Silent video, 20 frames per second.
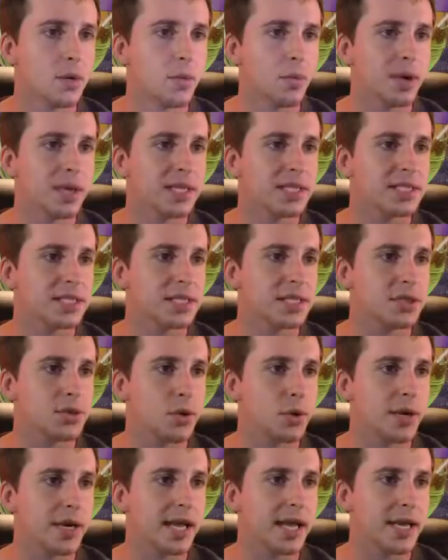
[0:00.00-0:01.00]
What is the
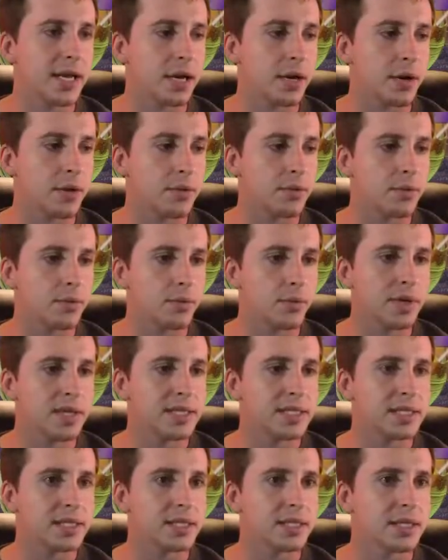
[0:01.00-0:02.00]
tornado? What
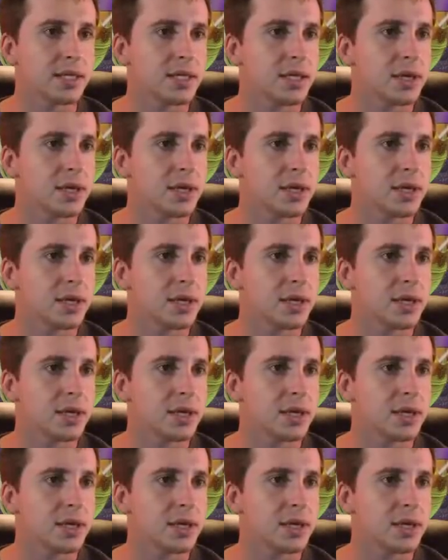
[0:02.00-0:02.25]
is,